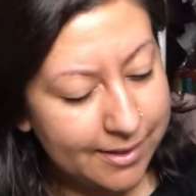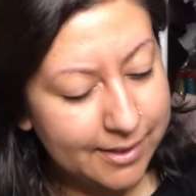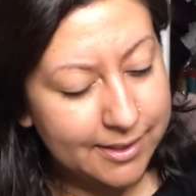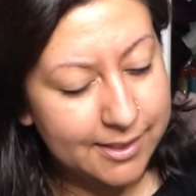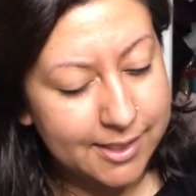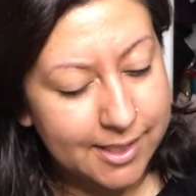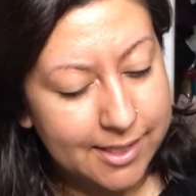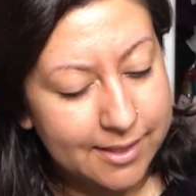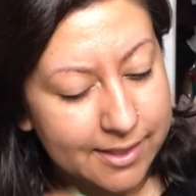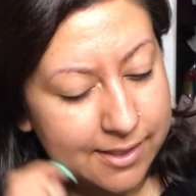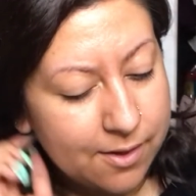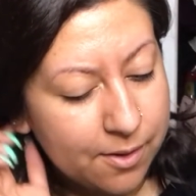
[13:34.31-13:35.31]
Let's see,
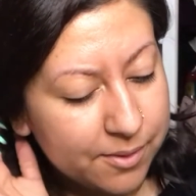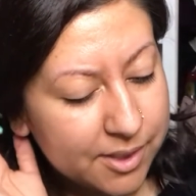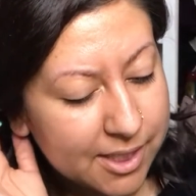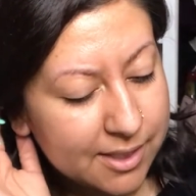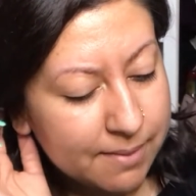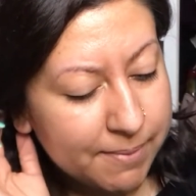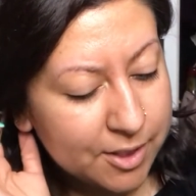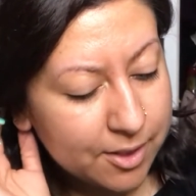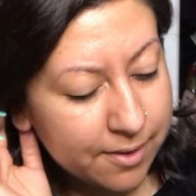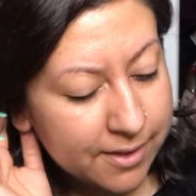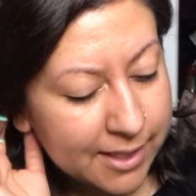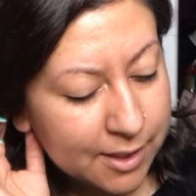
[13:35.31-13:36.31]
the note says,
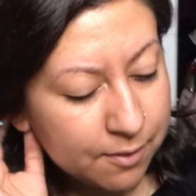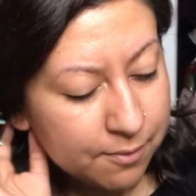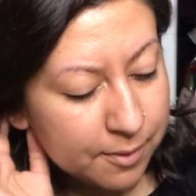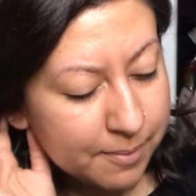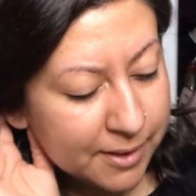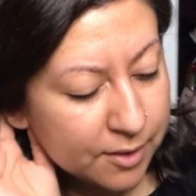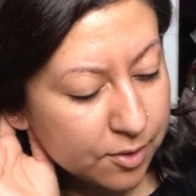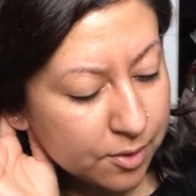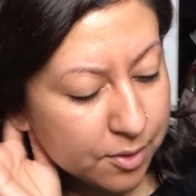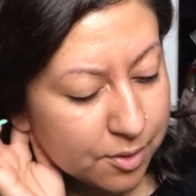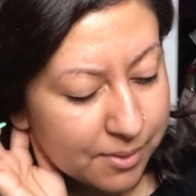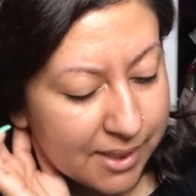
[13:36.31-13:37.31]
Michelle, thank you for being so
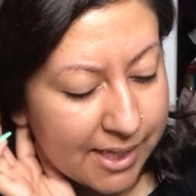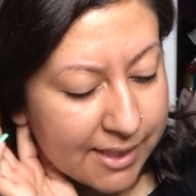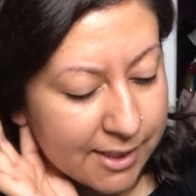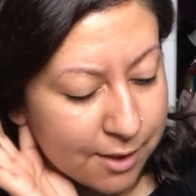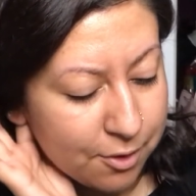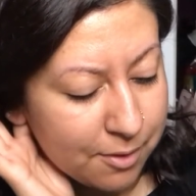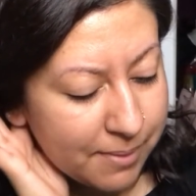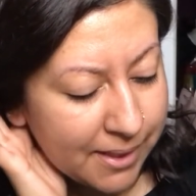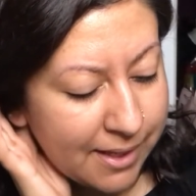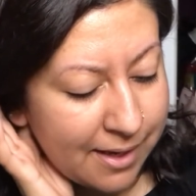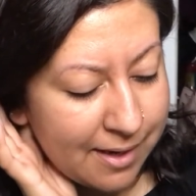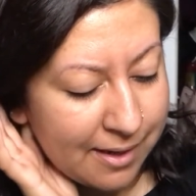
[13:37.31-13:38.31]
sweet. I sent you a big
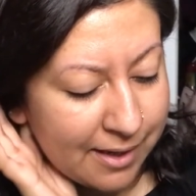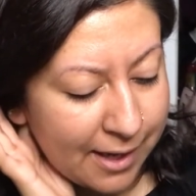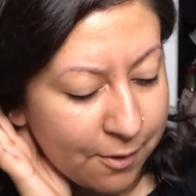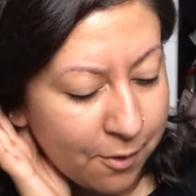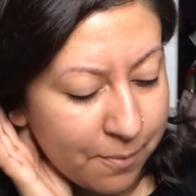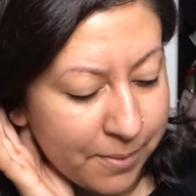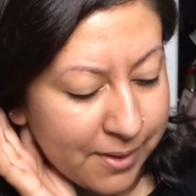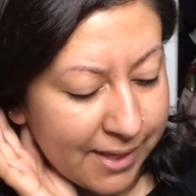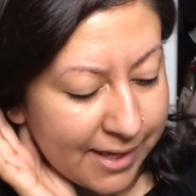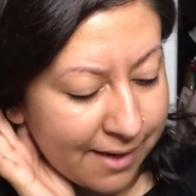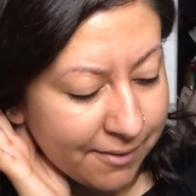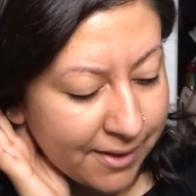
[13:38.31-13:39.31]
hug. I hope you like
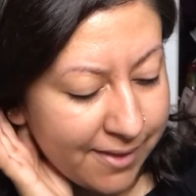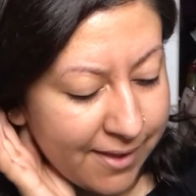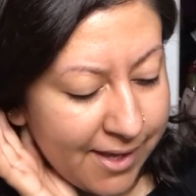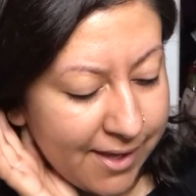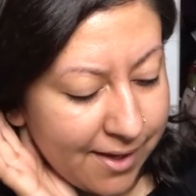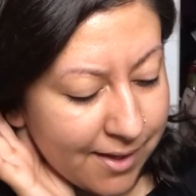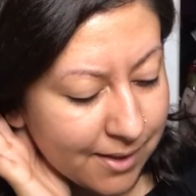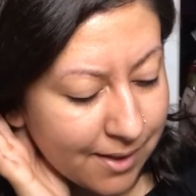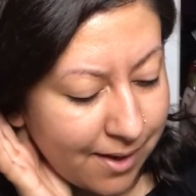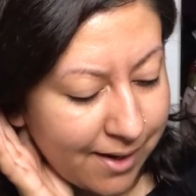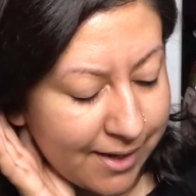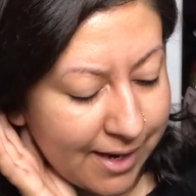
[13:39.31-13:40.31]
everything a
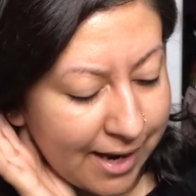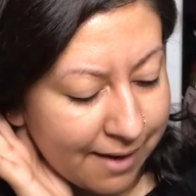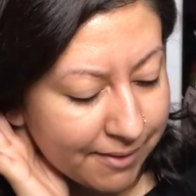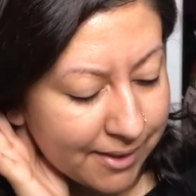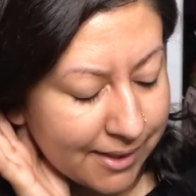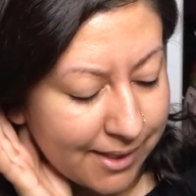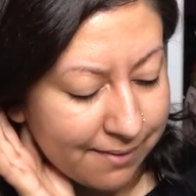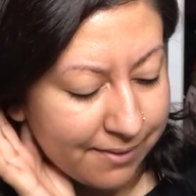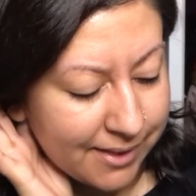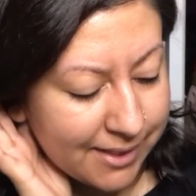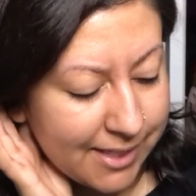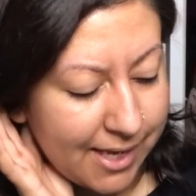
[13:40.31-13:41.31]
lot. Have a
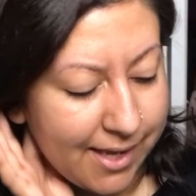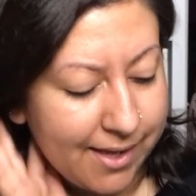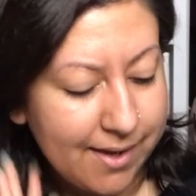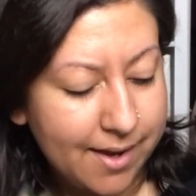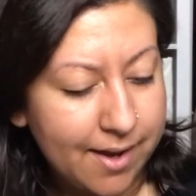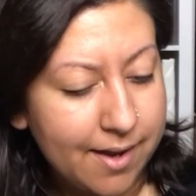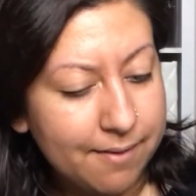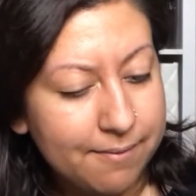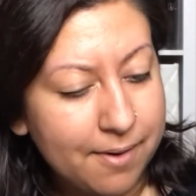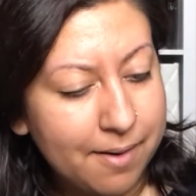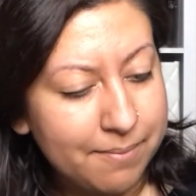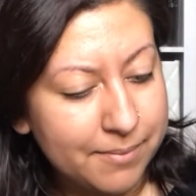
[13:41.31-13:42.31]
lovely day.
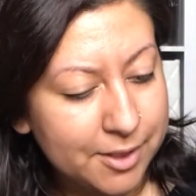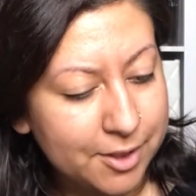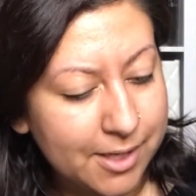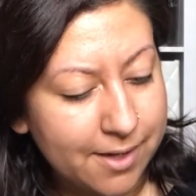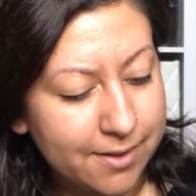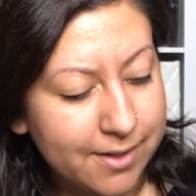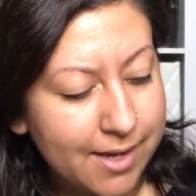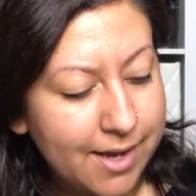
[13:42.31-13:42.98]
From Michelle.